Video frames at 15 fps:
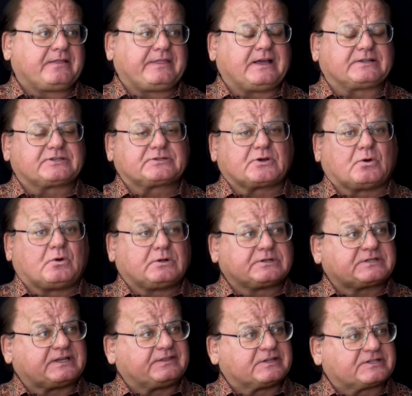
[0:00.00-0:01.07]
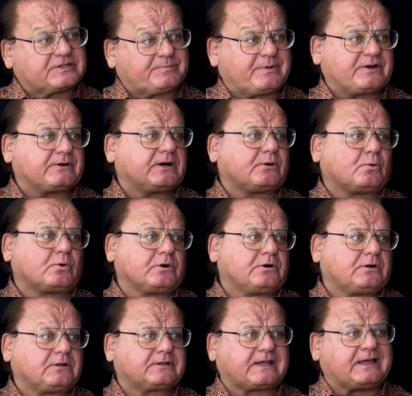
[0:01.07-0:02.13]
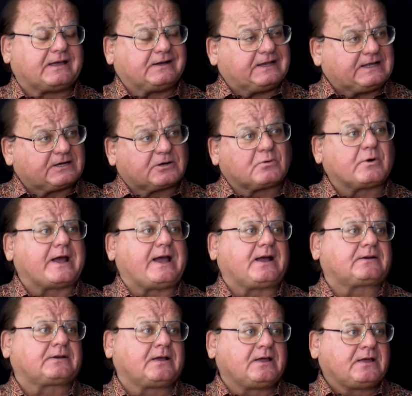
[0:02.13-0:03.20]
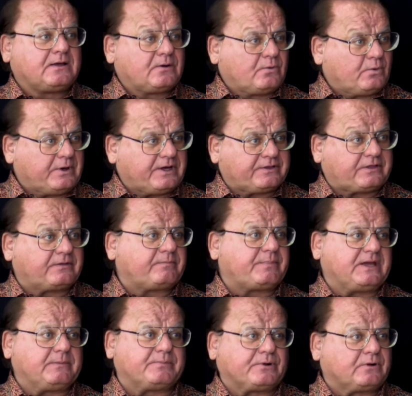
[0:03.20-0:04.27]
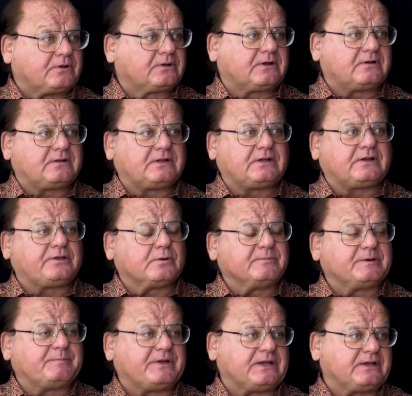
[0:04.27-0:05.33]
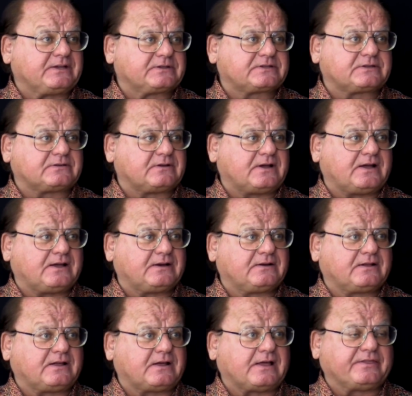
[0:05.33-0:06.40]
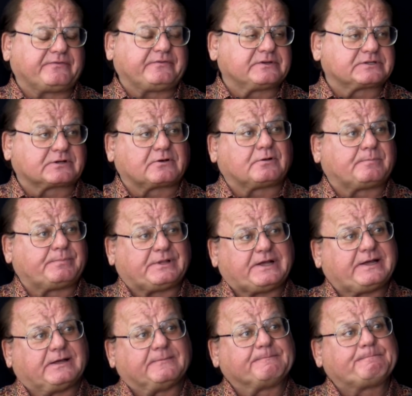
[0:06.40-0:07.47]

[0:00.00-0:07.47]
that souls in the spirit world can interact with people, human beings, on the physical plane.